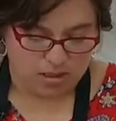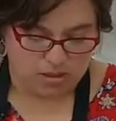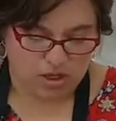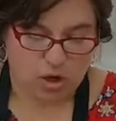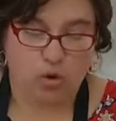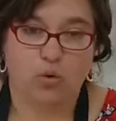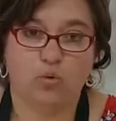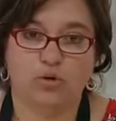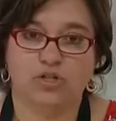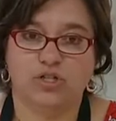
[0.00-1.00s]

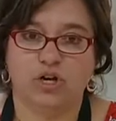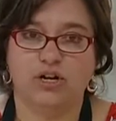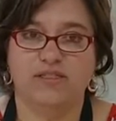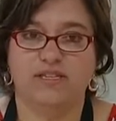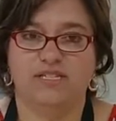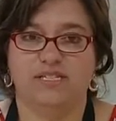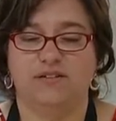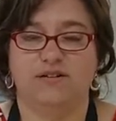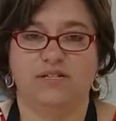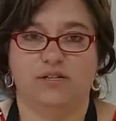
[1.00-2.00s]
So we're starting this
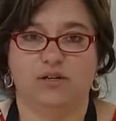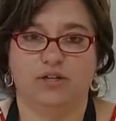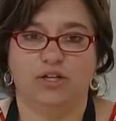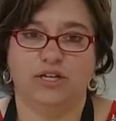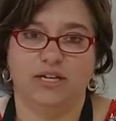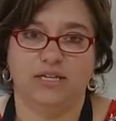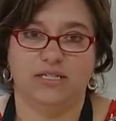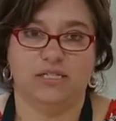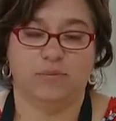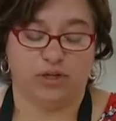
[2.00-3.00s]
series on cooking
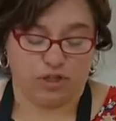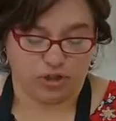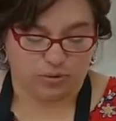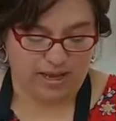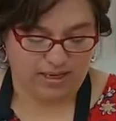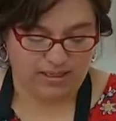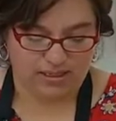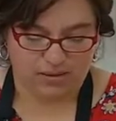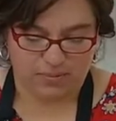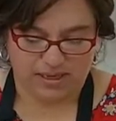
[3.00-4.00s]
and
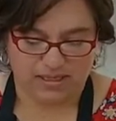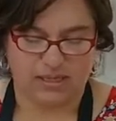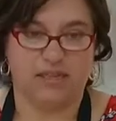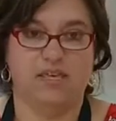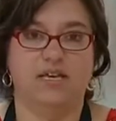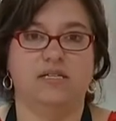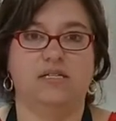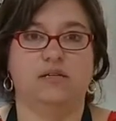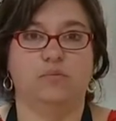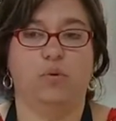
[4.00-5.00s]
spirituality because I think
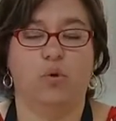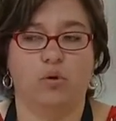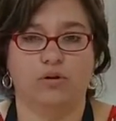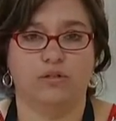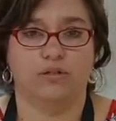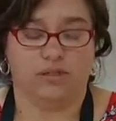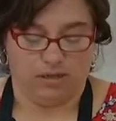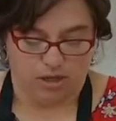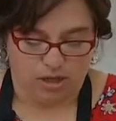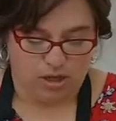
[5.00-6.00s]
it's important
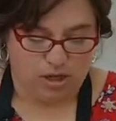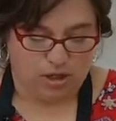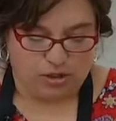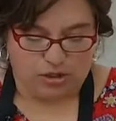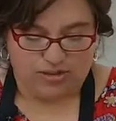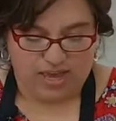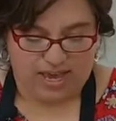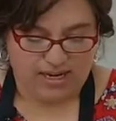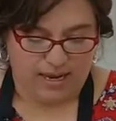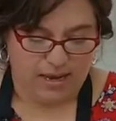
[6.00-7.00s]

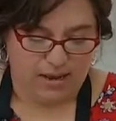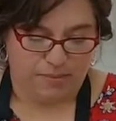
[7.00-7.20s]
that